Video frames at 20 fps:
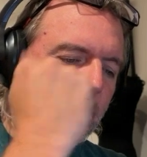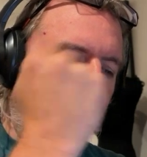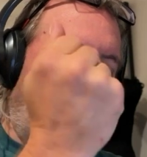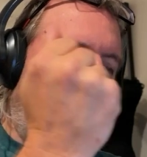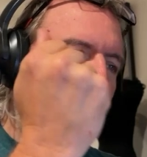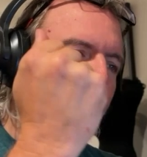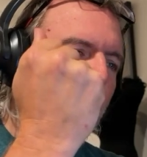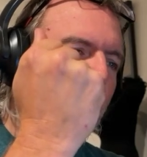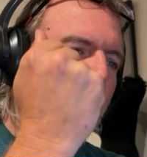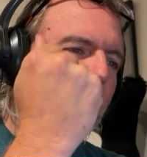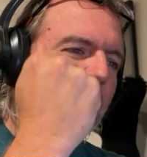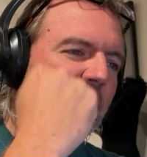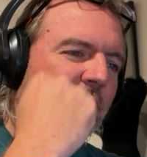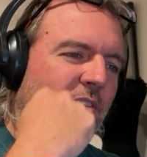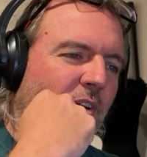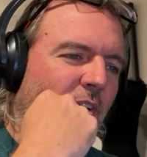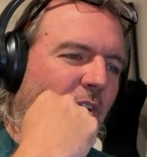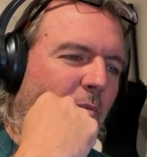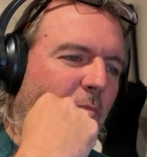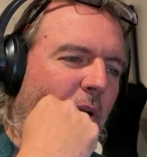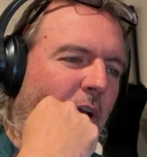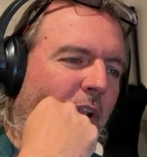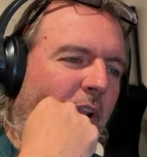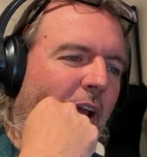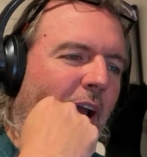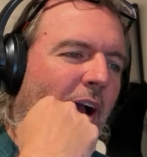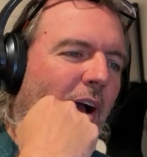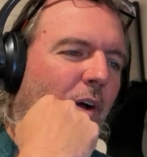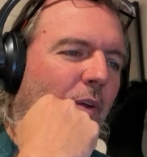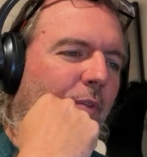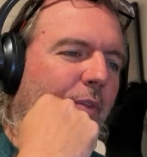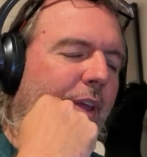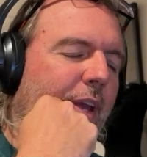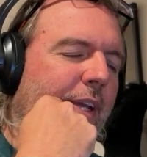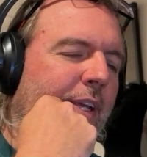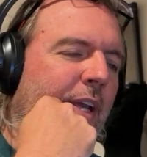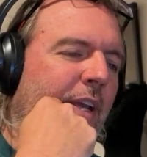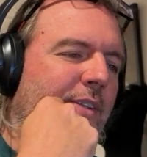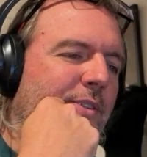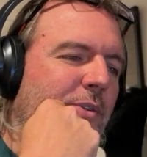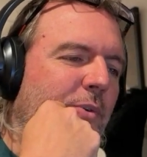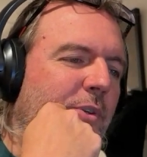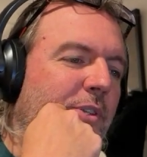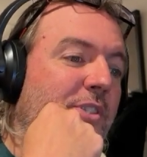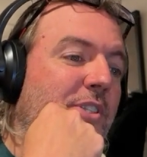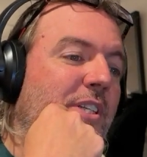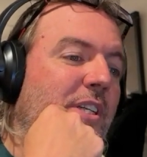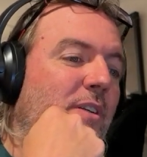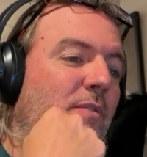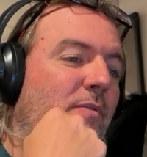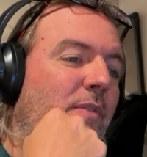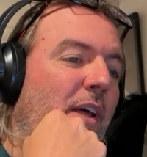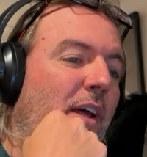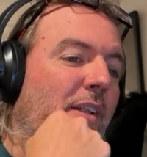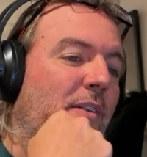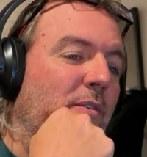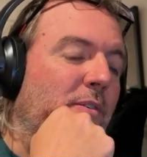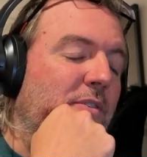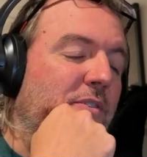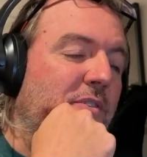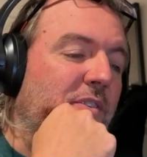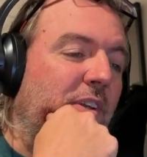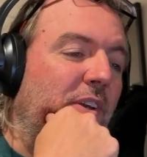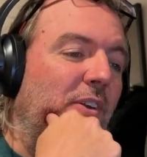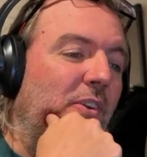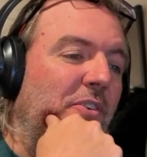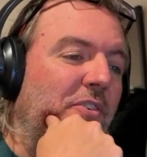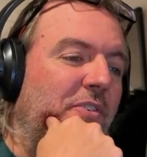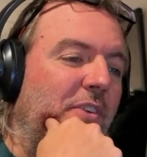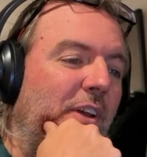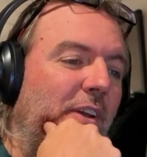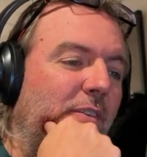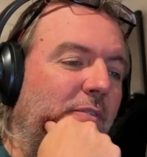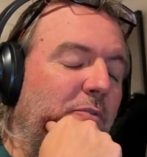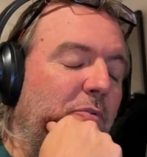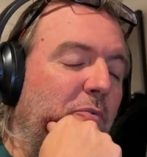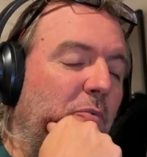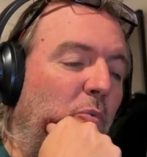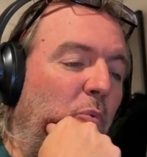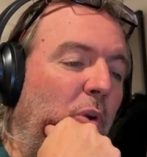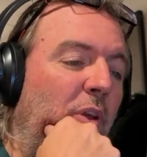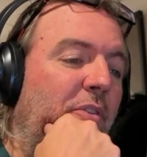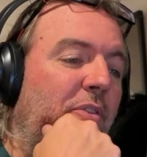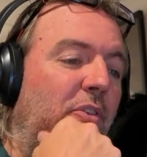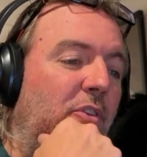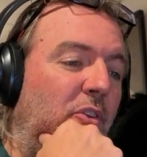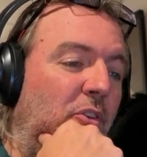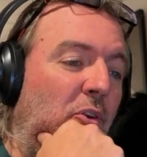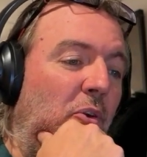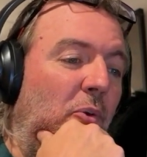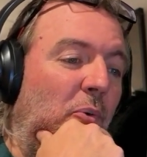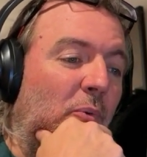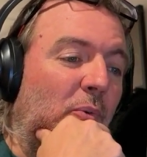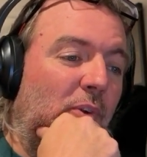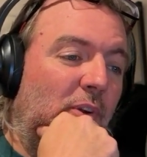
Now we get to talk about how they get to achieve that skill set with you.